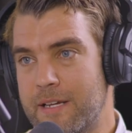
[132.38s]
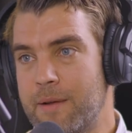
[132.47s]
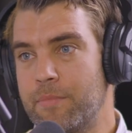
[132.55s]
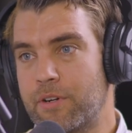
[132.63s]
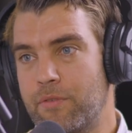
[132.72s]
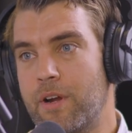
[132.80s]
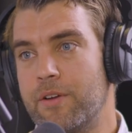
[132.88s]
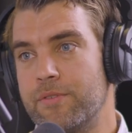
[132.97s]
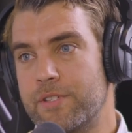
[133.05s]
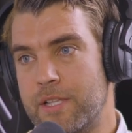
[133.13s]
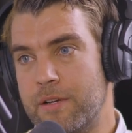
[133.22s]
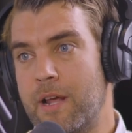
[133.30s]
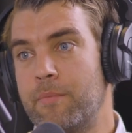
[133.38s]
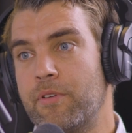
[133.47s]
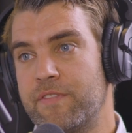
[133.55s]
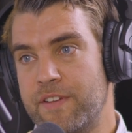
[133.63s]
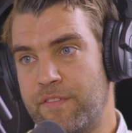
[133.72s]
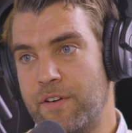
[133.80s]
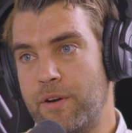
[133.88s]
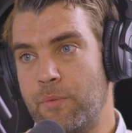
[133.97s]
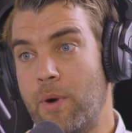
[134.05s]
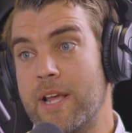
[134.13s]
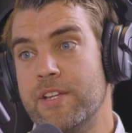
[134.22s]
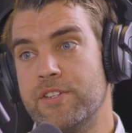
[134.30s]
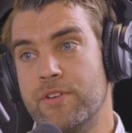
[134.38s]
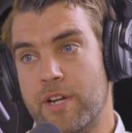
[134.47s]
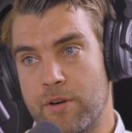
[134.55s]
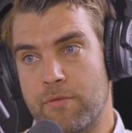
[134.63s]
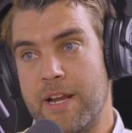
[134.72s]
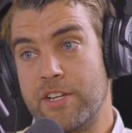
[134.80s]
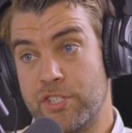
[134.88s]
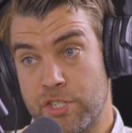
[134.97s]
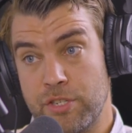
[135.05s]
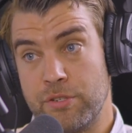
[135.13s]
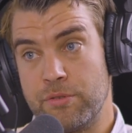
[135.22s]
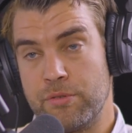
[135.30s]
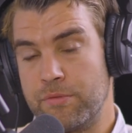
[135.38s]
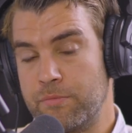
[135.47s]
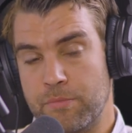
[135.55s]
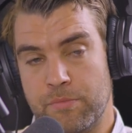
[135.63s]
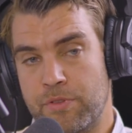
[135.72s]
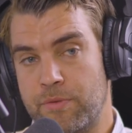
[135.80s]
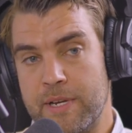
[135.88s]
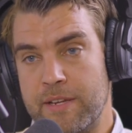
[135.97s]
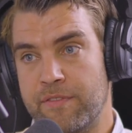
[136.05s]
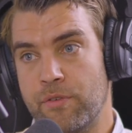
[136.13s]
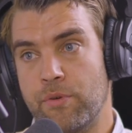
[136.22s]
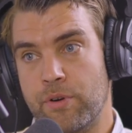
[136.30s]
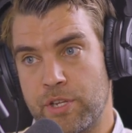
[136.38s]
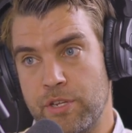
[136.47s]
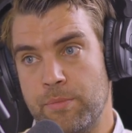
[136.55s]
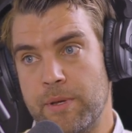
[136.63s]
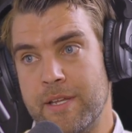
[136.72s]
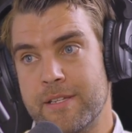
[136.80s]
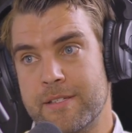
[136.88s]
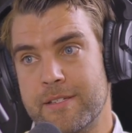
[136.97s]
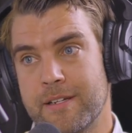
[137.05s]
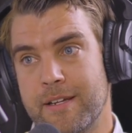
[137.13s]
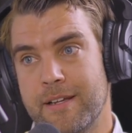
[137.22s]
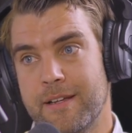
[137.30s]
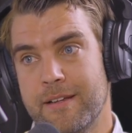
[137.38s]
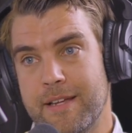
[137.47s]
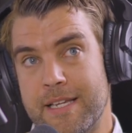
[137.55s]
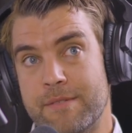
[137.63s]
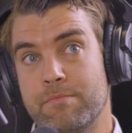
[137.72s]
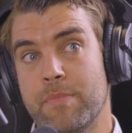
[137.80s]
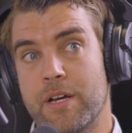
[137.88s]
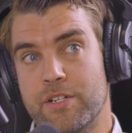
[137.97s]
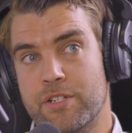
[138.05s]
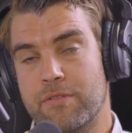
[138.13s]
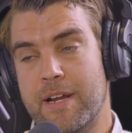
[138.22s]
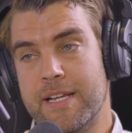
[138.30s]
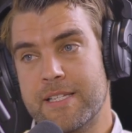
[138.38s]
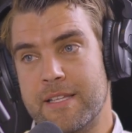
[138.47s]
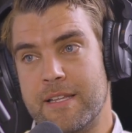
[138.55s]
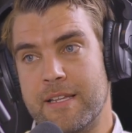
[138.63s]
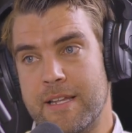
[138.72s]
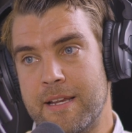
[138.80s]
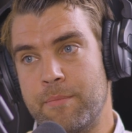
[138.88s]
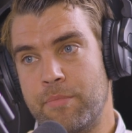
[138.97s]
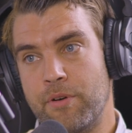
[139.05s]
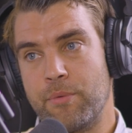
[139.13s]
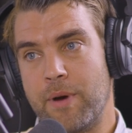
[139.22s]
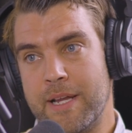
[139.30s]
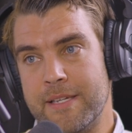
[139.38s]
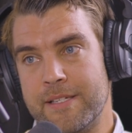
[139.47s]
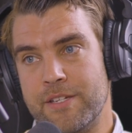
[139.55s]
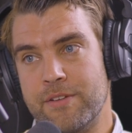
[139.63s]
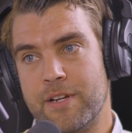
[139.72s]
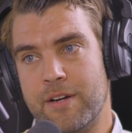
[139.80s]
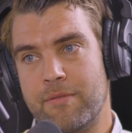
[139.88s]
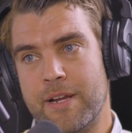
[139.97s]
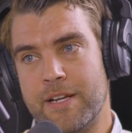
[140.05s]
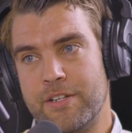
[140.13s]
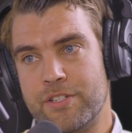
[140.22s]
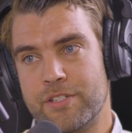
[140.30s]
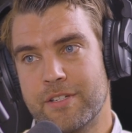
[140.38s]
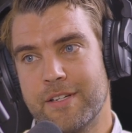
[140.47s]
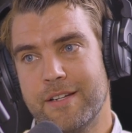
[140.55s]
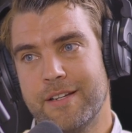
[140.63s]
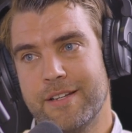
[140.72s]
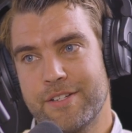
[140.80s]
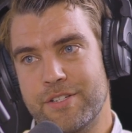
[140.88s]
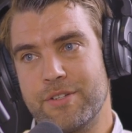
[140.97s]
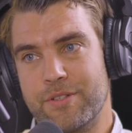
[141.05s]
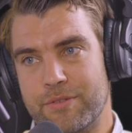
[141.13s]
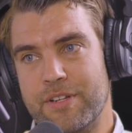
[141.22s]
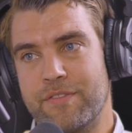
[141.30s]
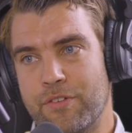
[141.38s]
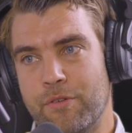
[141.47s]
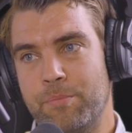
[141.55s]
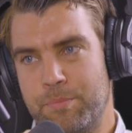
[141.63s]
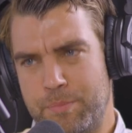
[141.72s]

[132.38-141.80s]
the number grows, the number of different ways you can arrange 2, 3, 4 qubits is much greater than the number of ways you can arrange 2, 3, 4